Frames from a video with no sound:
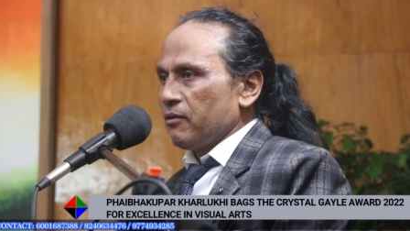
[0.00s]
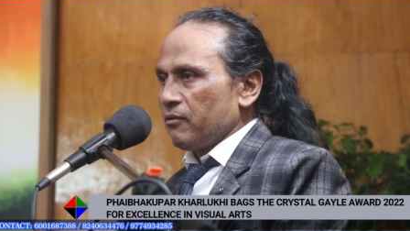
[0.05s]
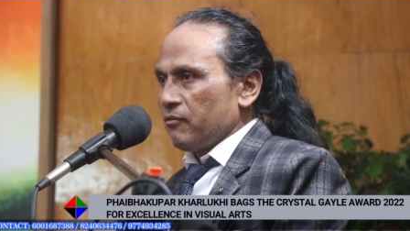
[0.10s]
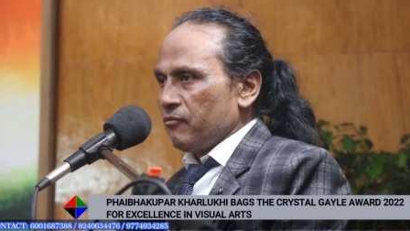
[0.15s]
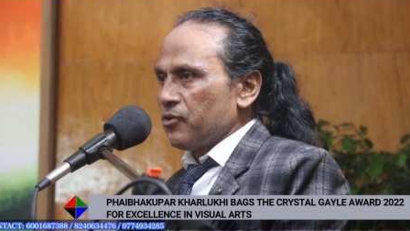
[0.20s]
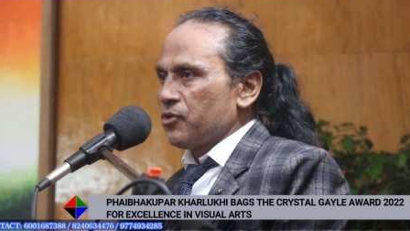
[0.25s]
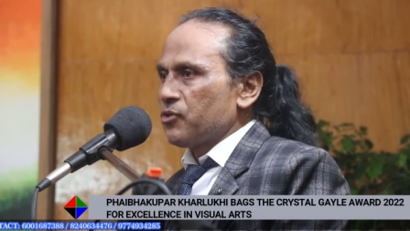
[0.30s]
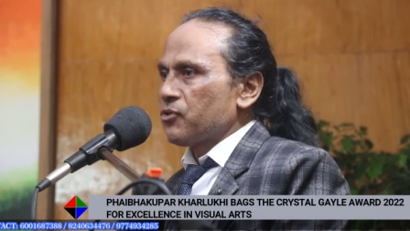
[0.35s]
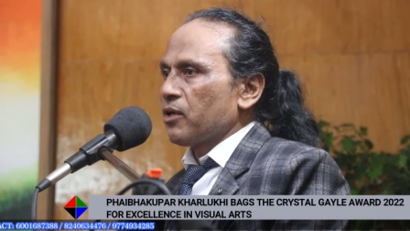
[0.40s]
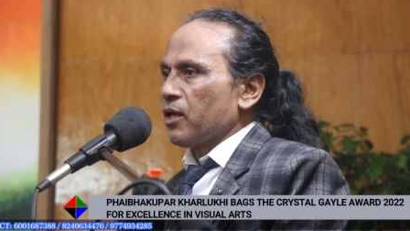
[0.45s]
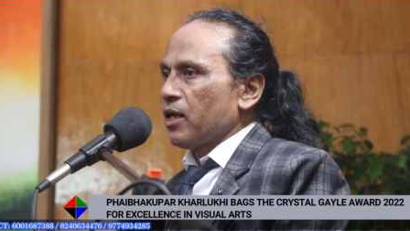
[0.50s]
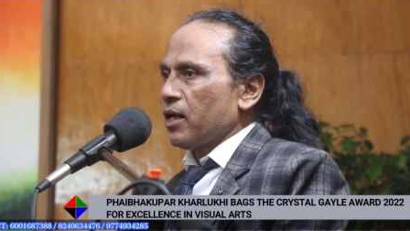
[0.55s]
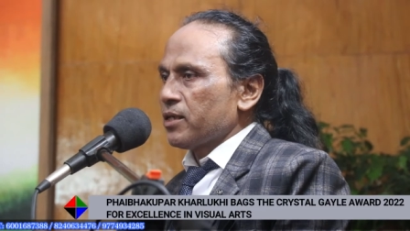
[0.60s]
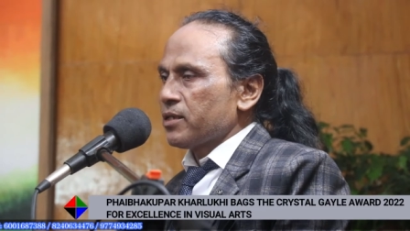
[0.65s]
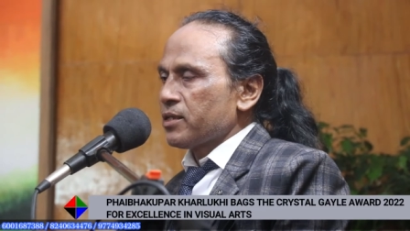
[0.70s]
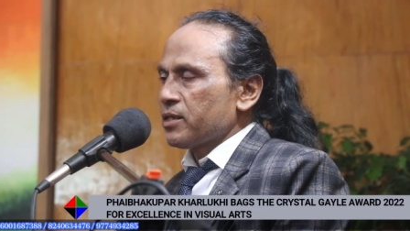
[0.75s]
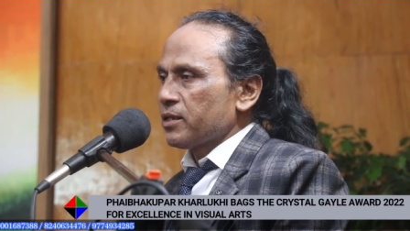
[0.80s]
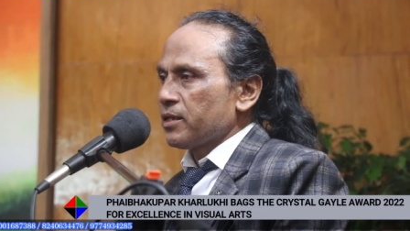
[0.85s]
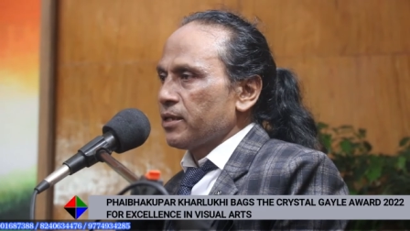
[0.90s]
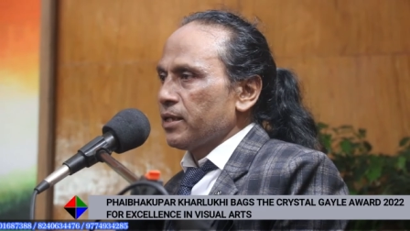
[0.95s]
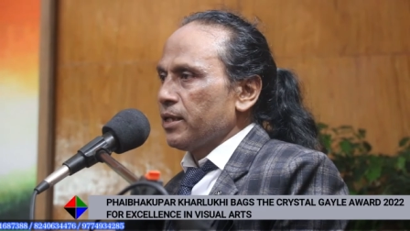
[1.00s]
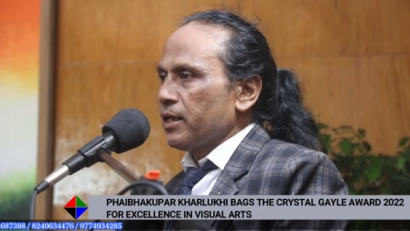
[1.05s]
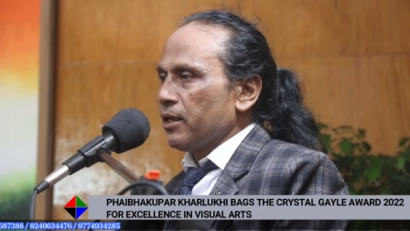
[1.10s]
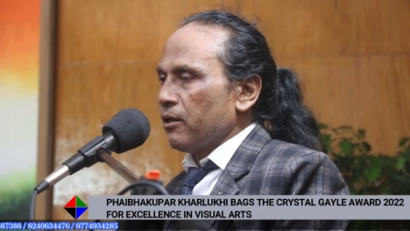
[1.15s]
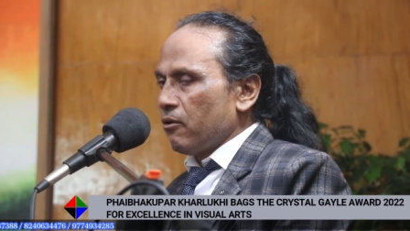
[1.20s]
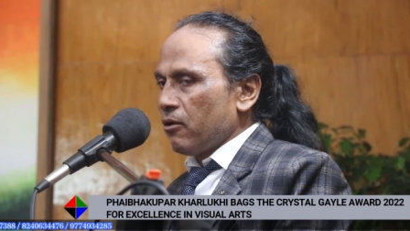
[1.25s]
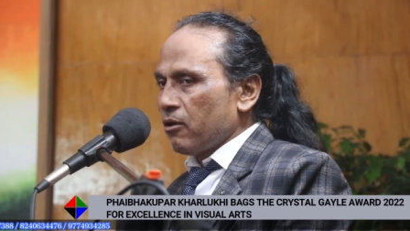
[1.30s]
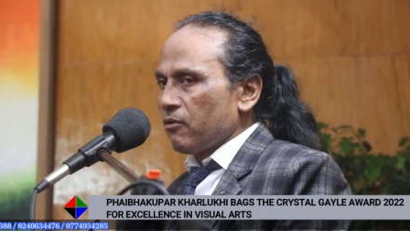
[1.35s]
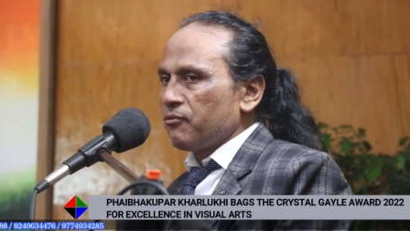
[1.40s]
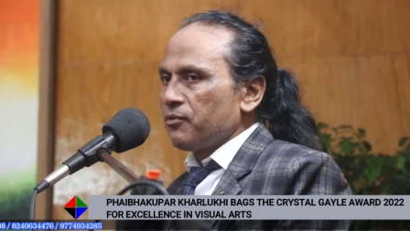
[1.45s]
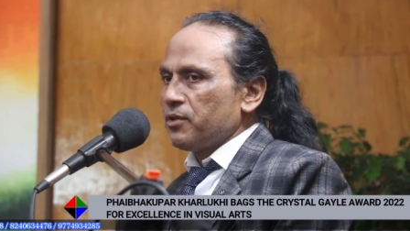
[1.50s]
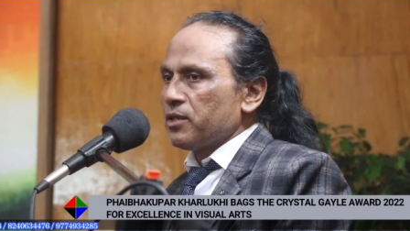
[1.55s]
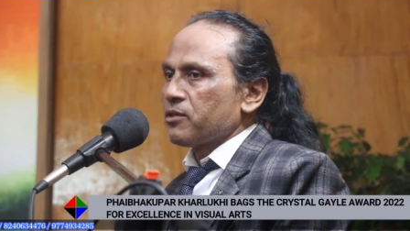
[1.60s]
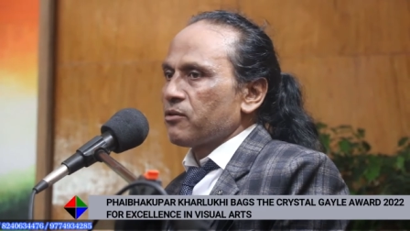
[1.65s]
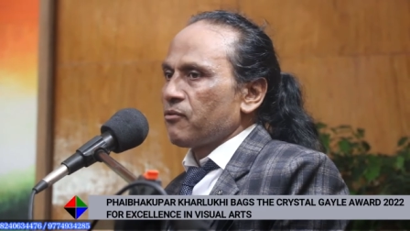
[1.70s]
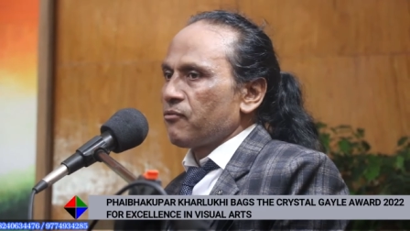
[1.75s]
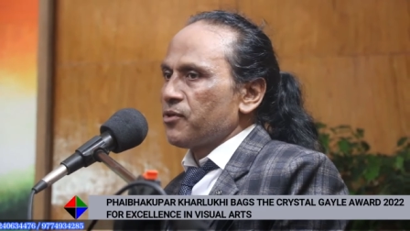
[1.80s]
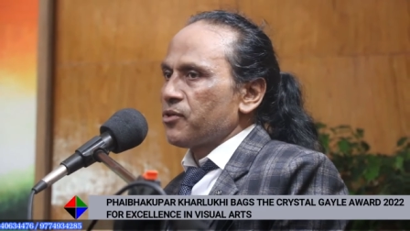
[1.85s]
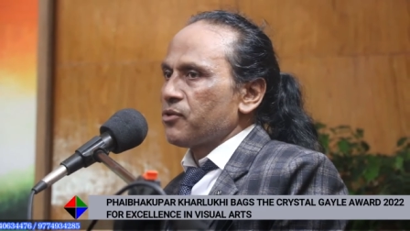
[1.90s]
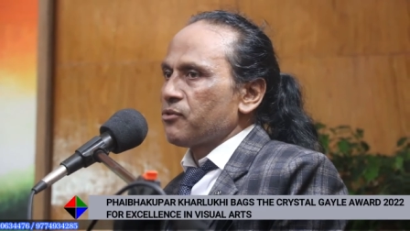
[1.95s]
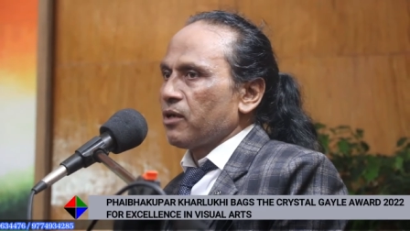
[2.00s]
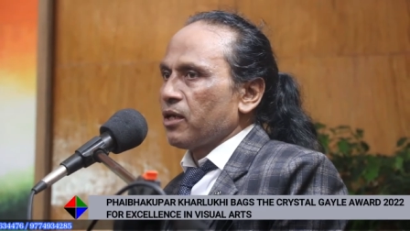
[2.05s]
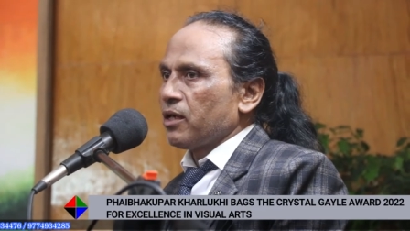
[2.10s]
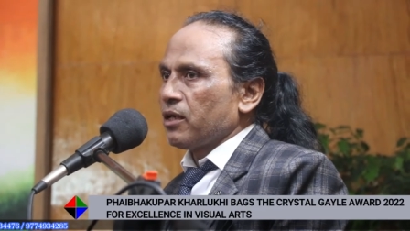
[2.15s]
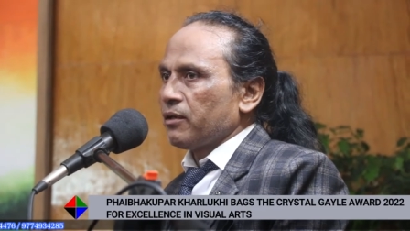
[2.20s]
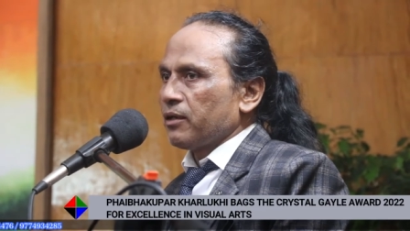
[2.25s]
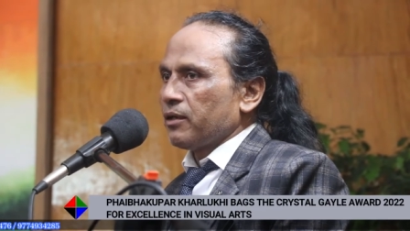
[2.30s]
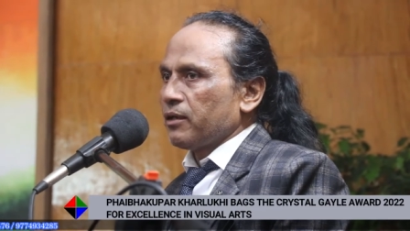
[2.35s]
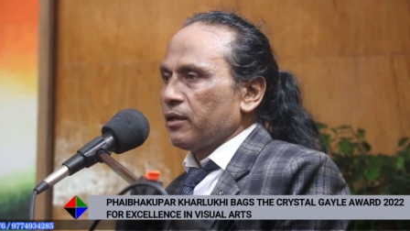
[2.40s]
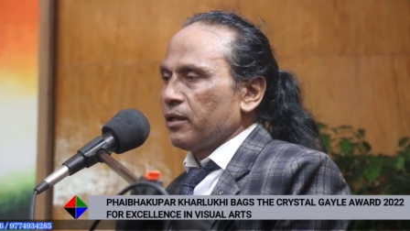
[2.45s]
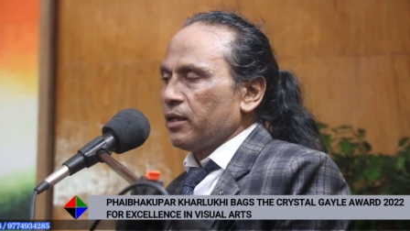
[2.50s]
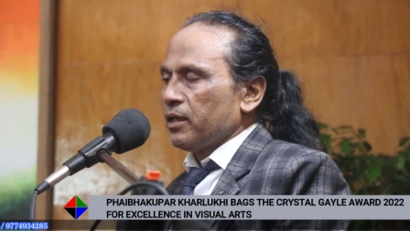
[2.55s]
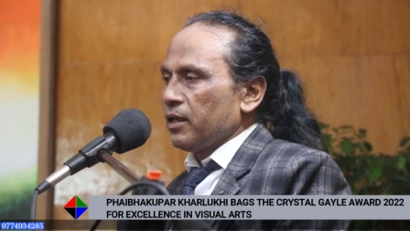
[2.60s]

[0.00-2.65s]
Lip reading: visual arts, in all fields of visual art,